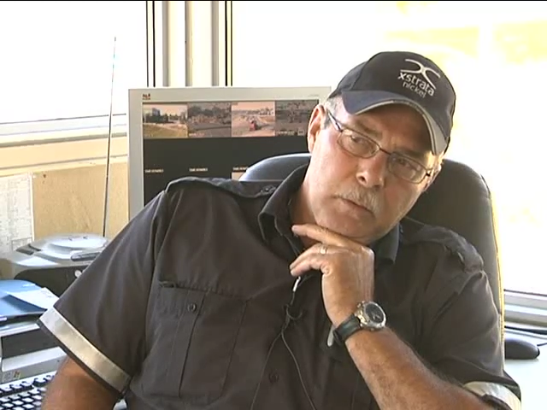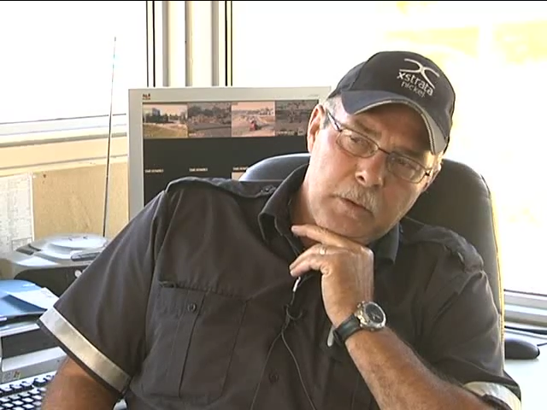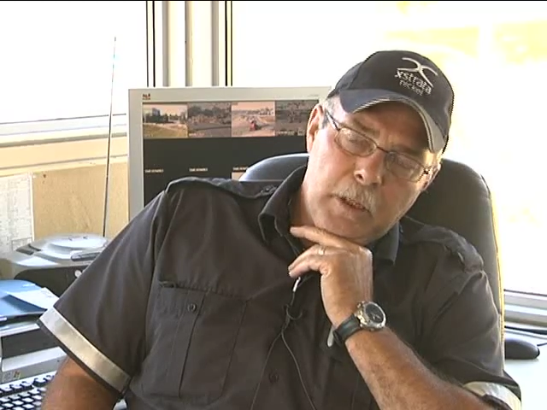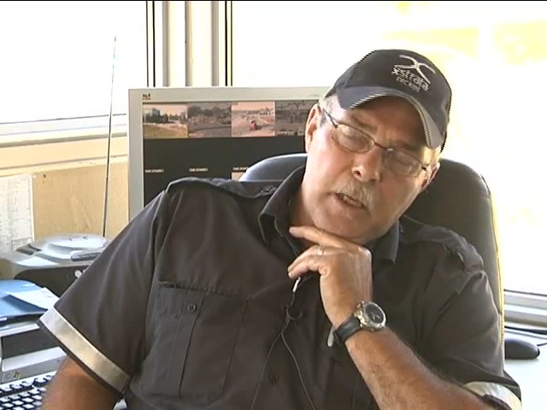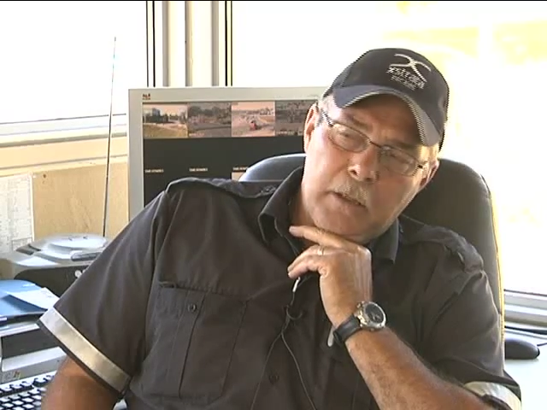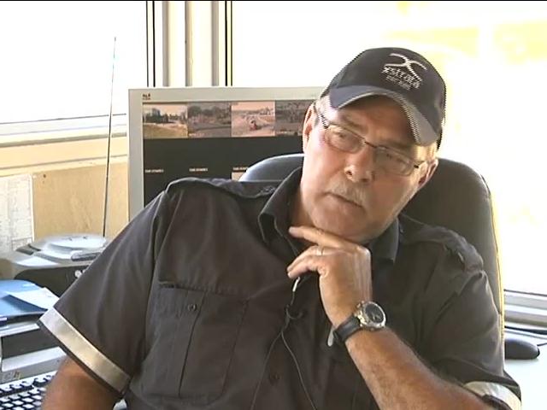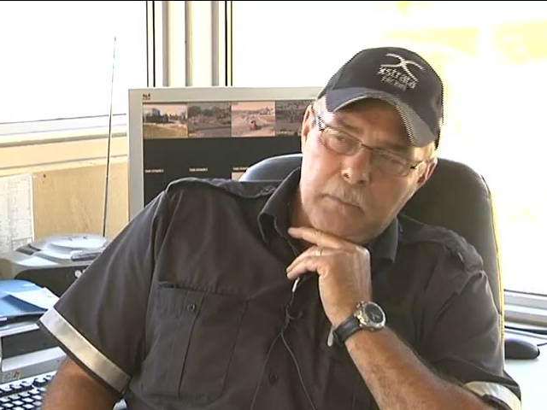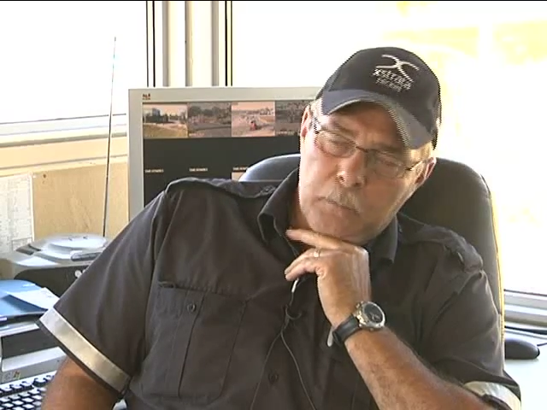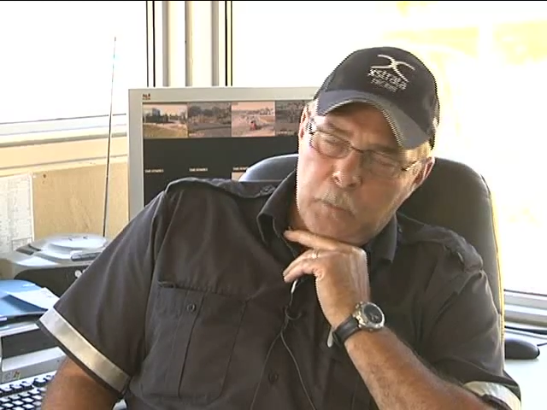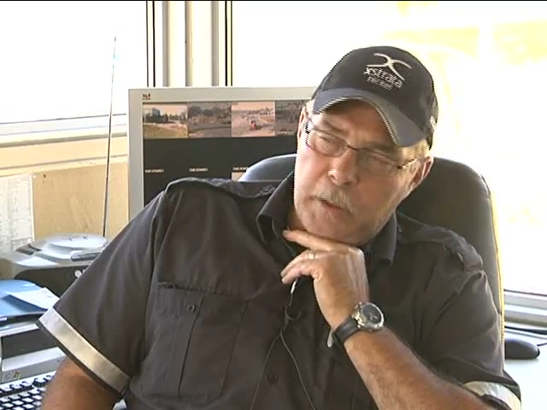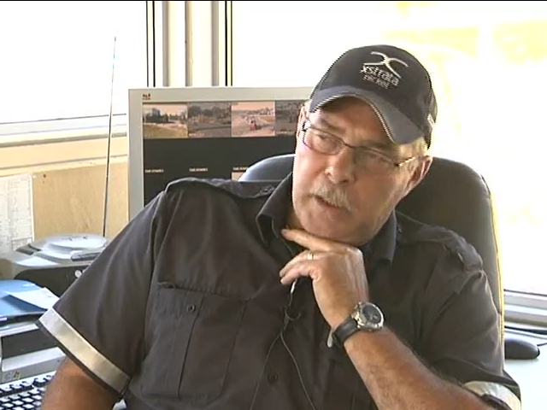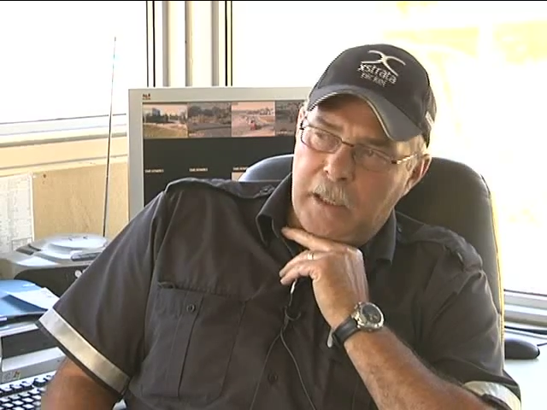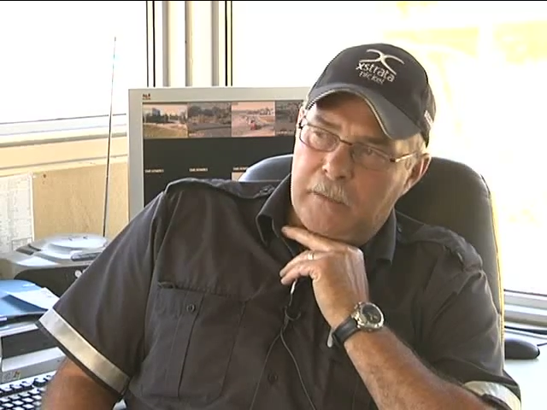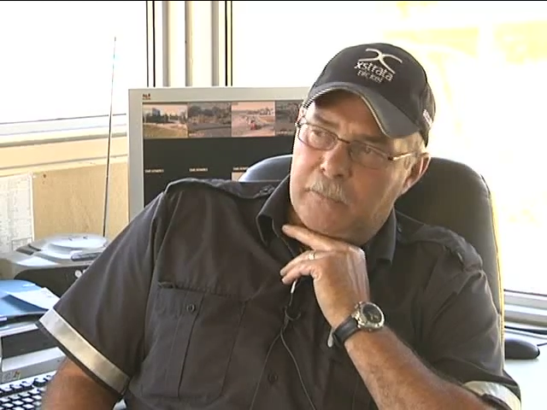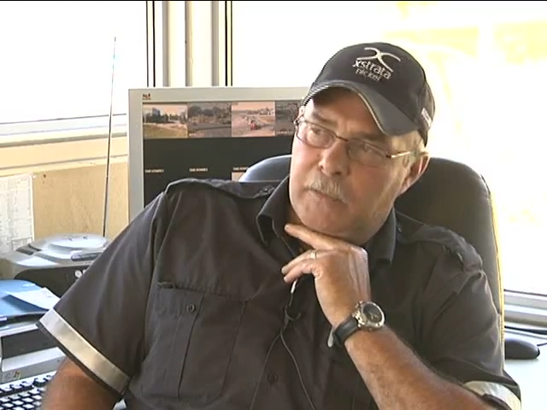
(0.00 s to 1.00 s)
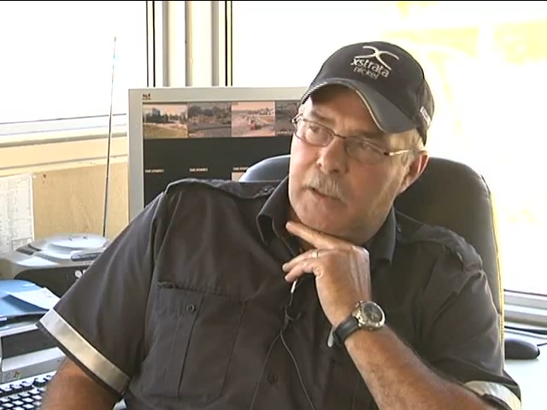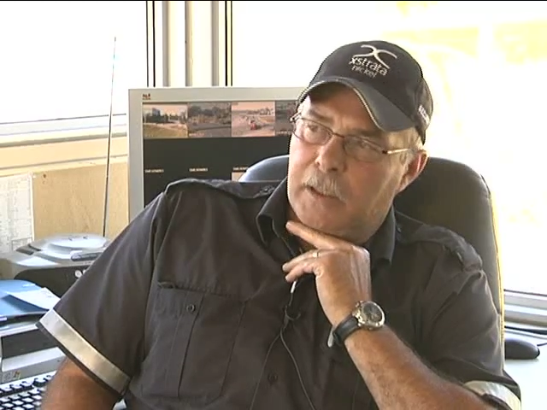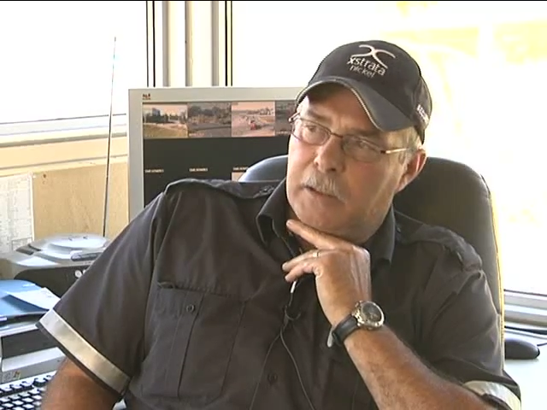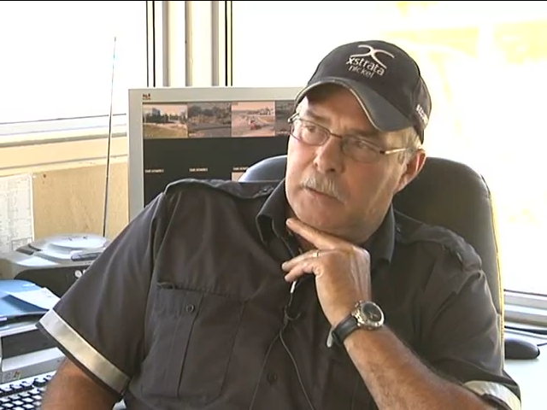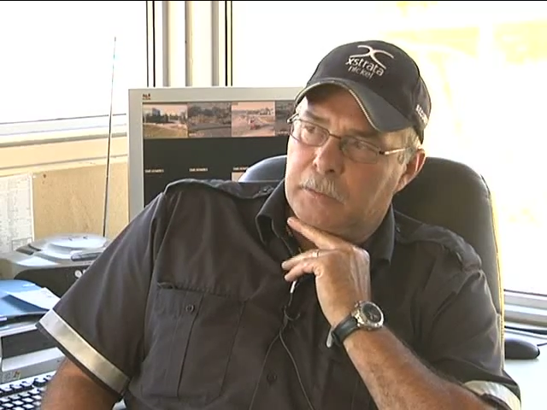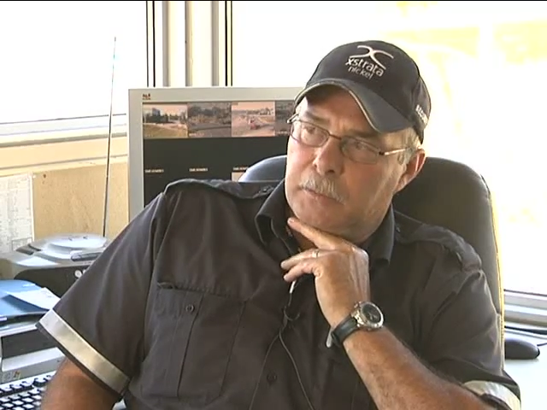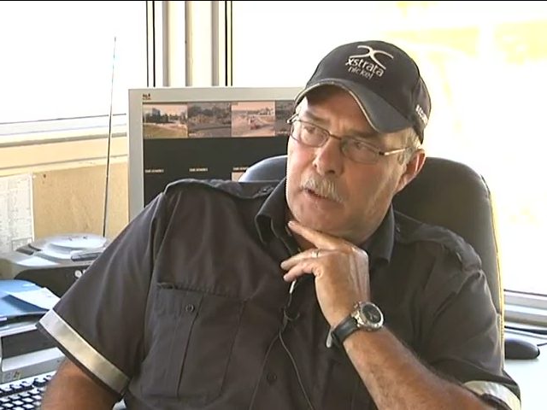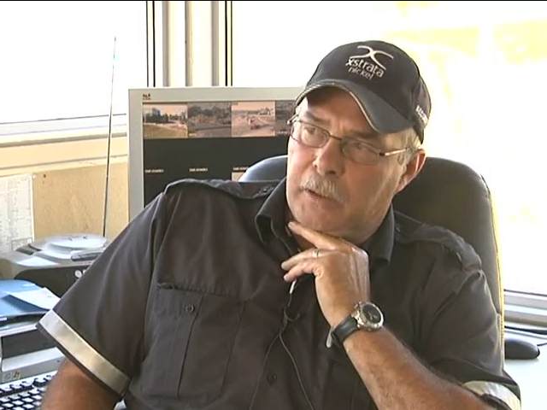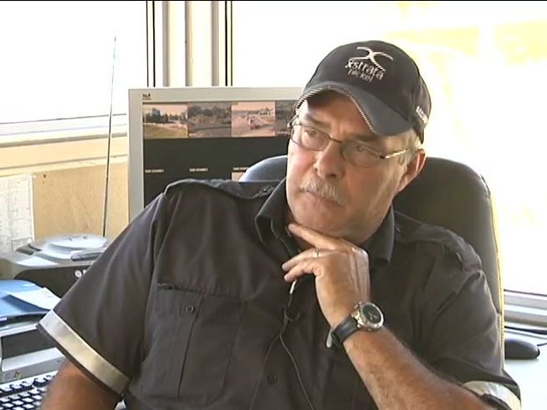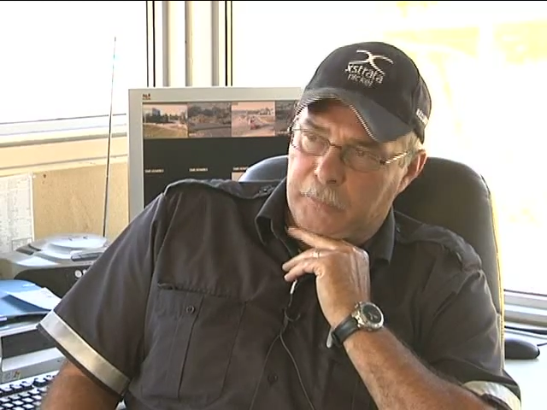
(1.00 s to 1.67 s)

Yeah, we have our